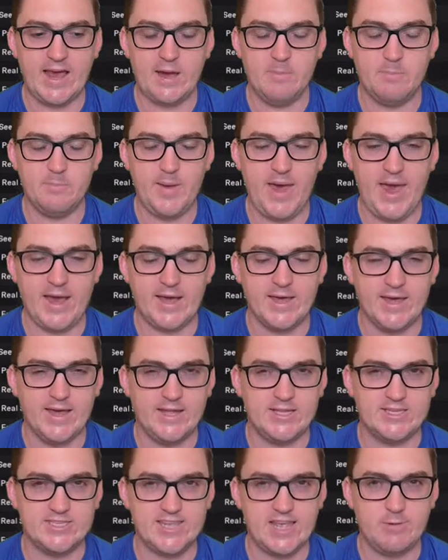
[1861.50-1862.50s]
come back
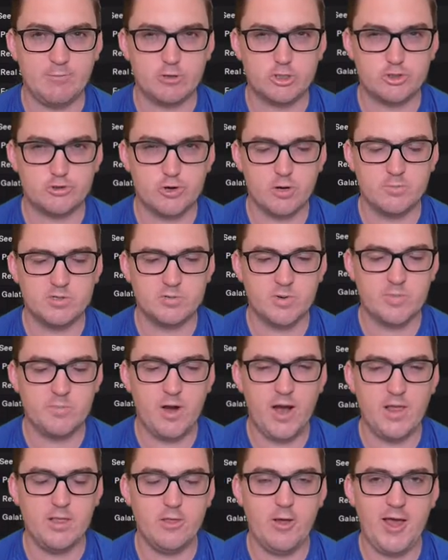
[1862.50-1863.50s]
and see which groups we
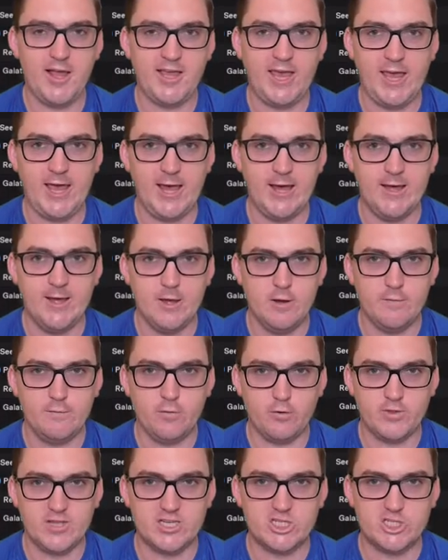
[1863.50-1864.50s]
might like here
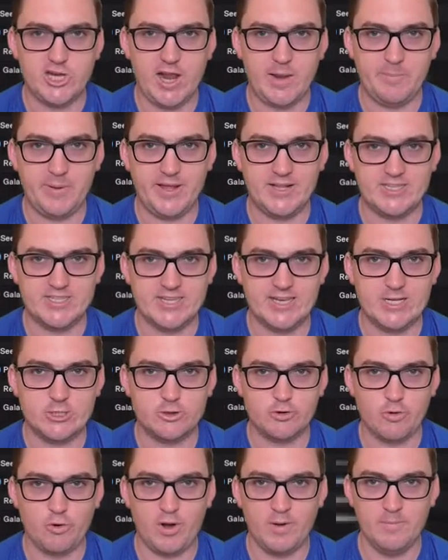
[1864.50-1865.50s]
for this Champions League
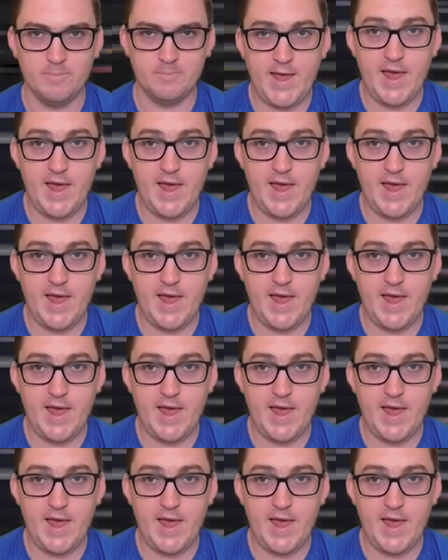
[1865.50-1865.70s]
draw.